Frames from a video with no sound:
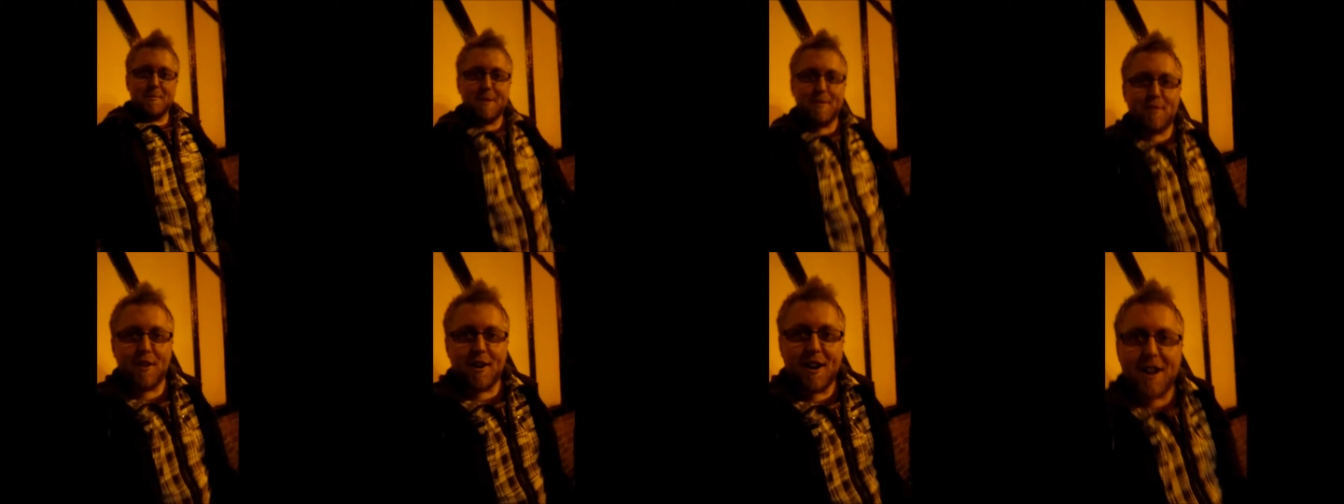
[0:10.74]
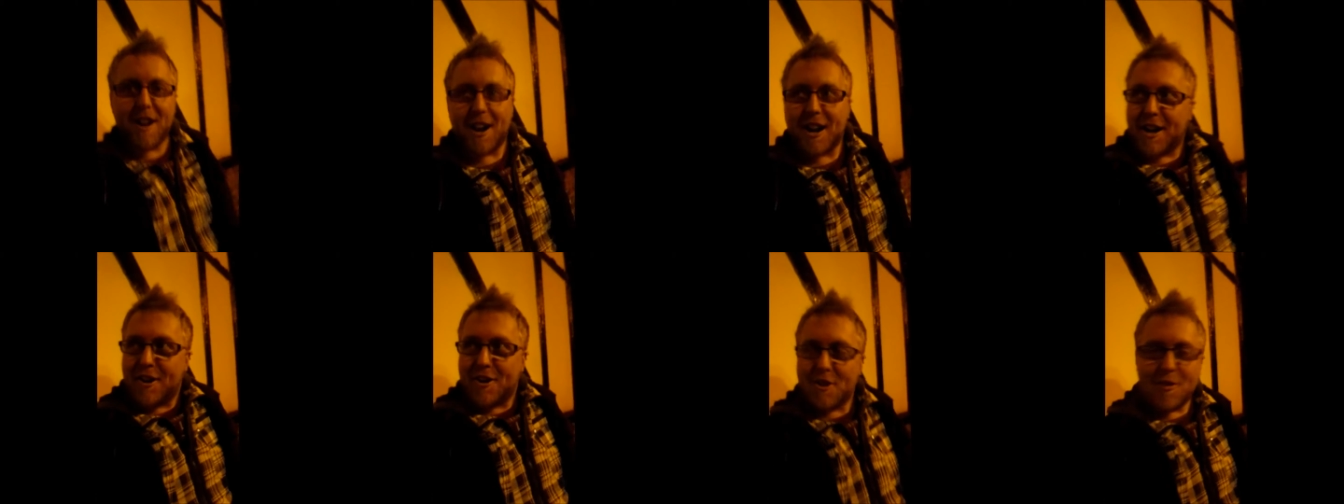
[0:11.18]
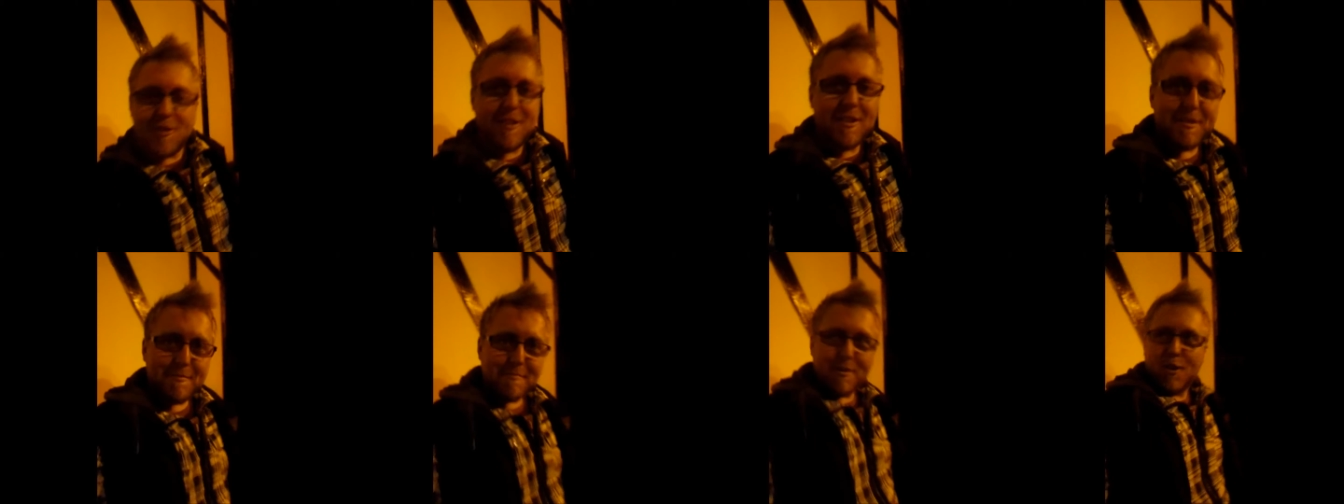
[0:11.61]
me for a
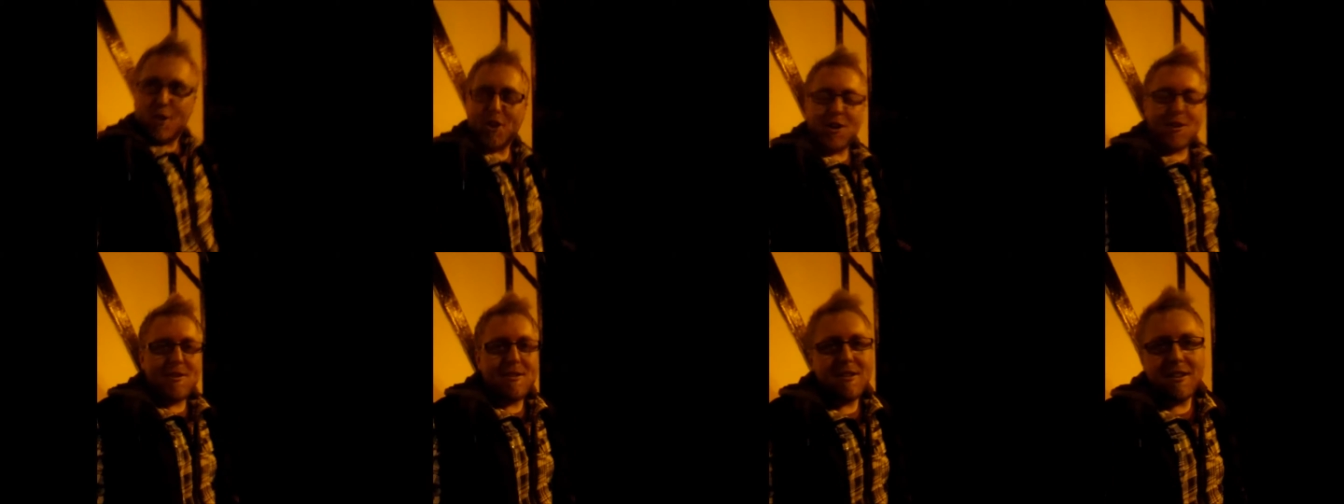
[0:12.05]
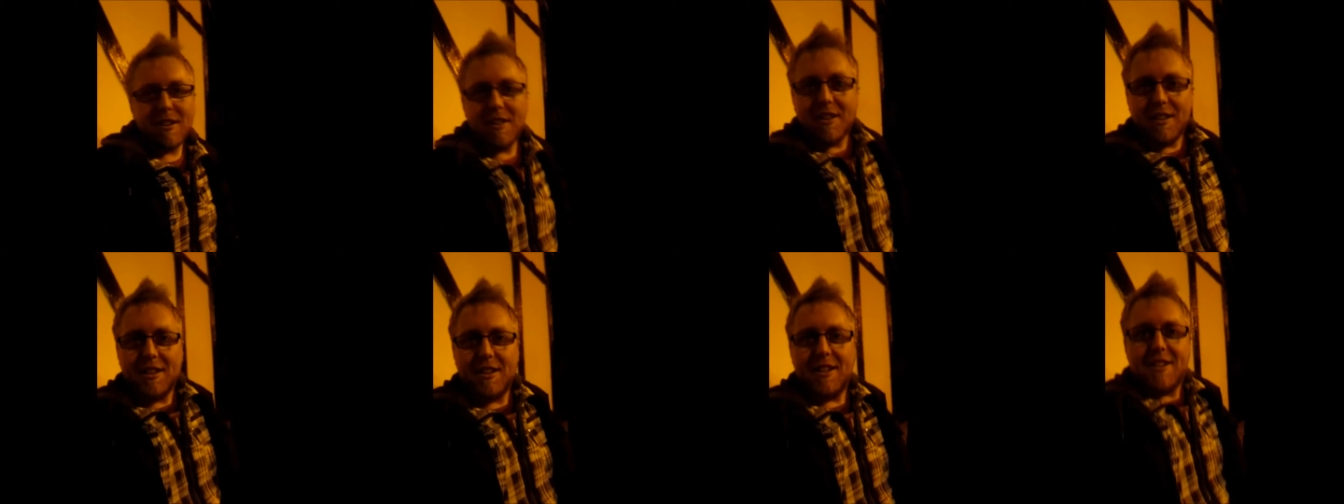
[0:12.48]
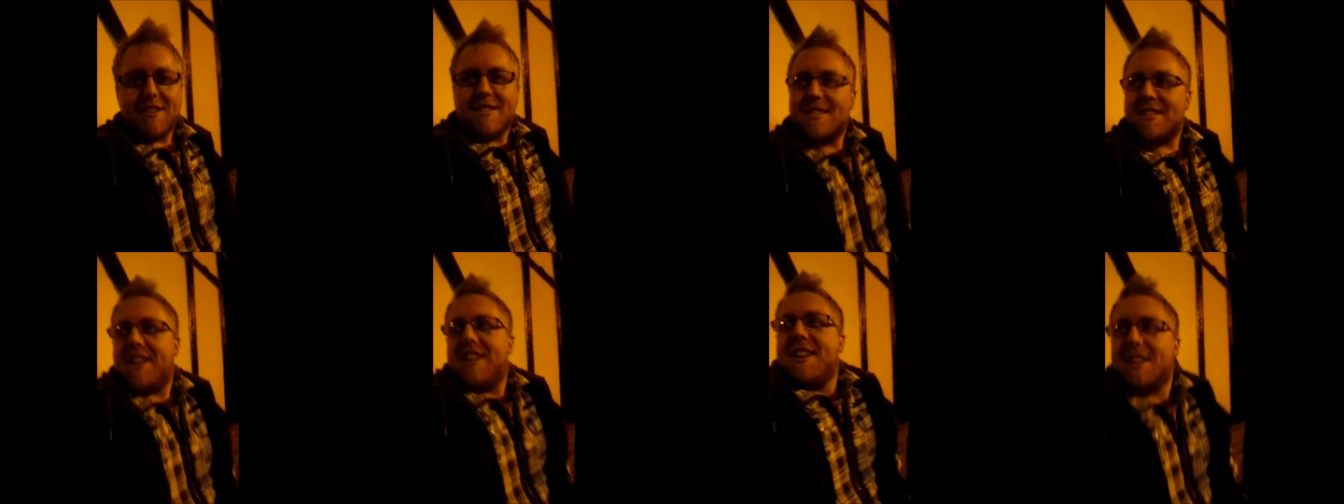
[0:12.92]
uh, bus.
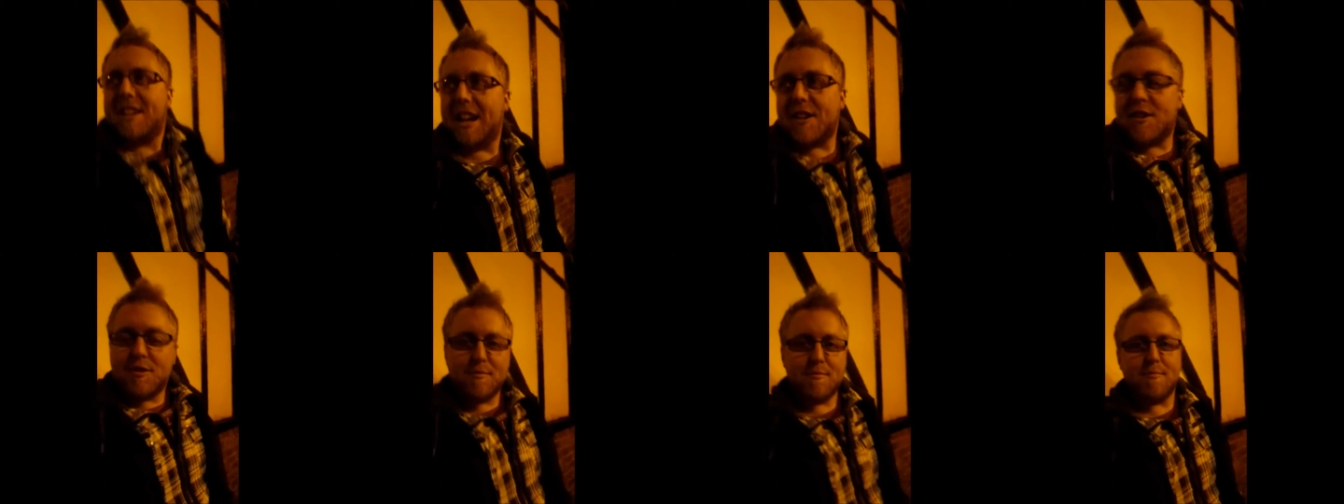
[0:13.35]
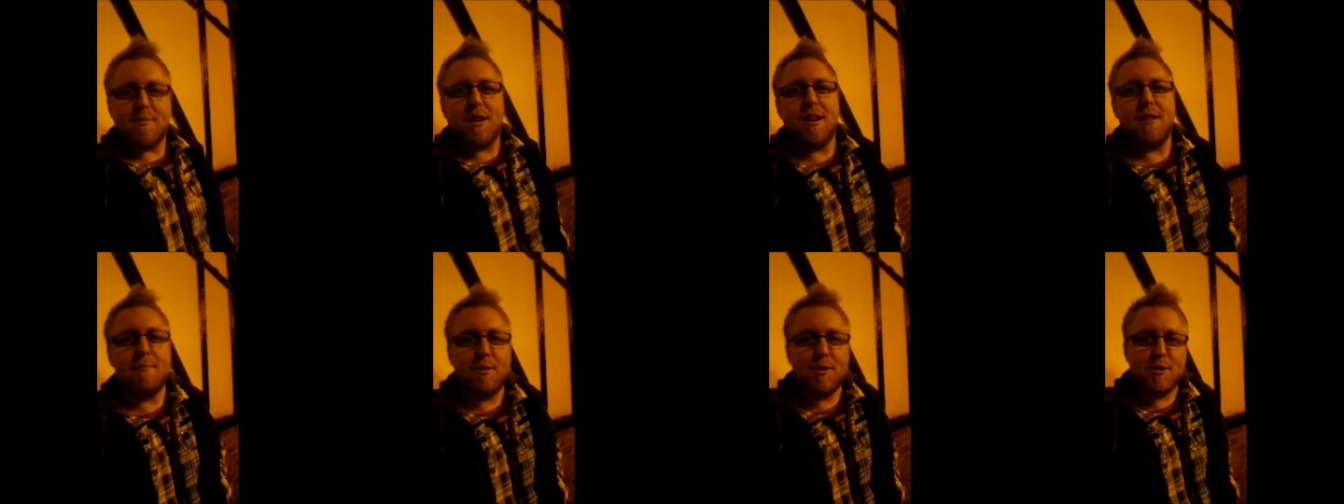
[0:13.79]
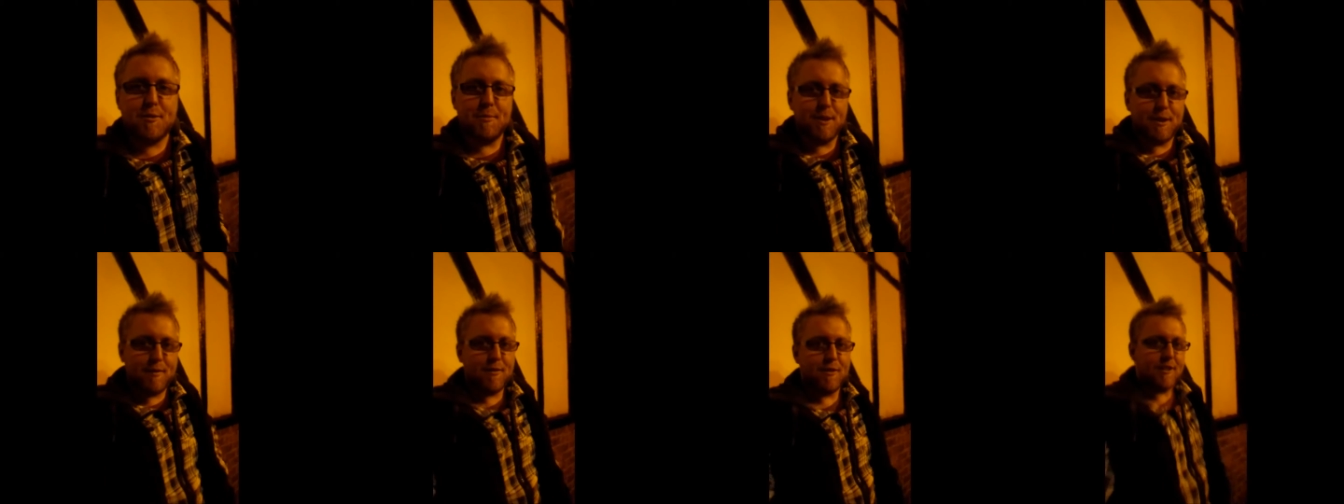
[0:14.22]
So I need to get some uh, bus
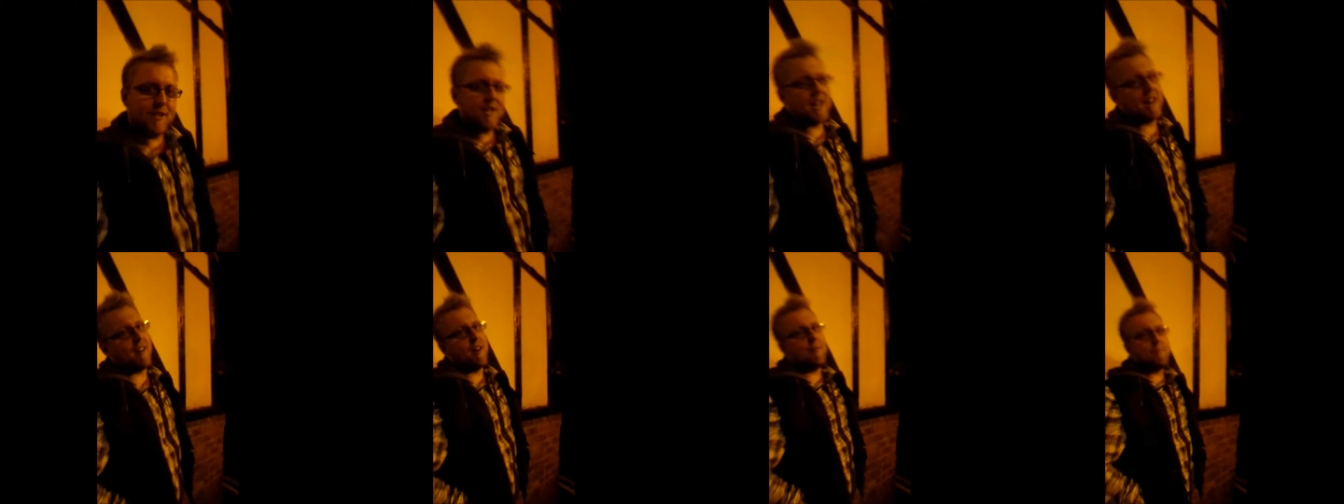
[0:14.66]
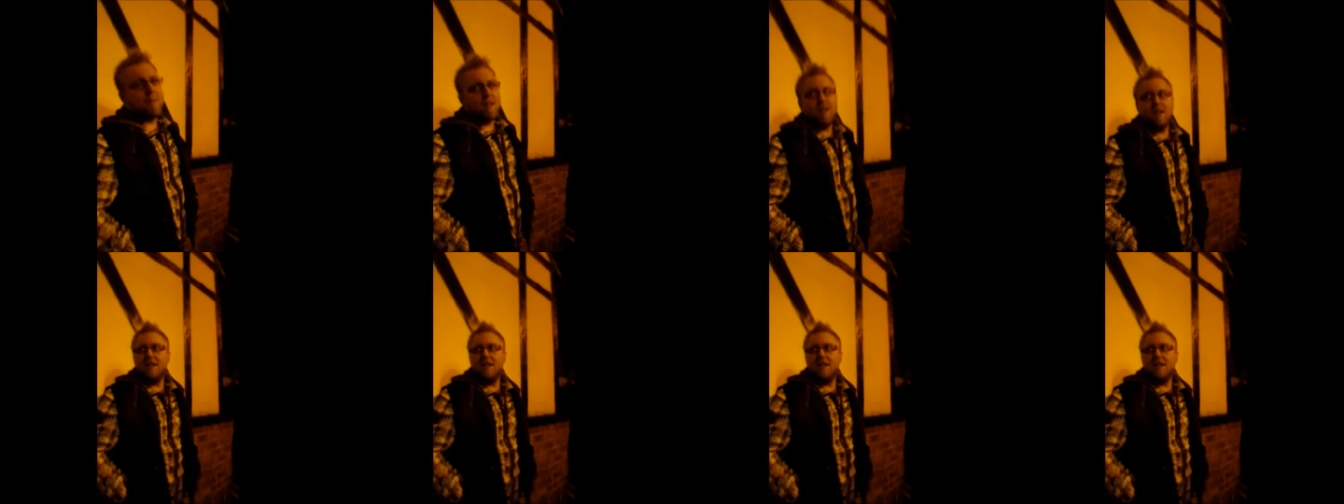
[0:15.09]
money for to get on.